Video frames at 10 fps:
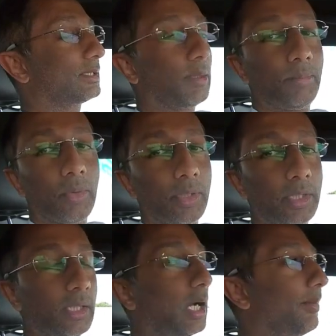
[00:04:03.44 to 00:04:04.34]
some point
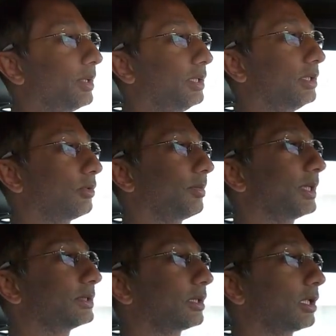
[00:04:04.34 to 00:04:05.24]
I'm going to need to
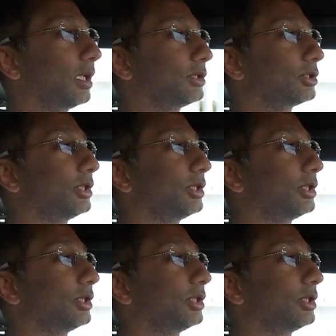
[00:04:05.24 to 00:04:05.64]
replace the clutch.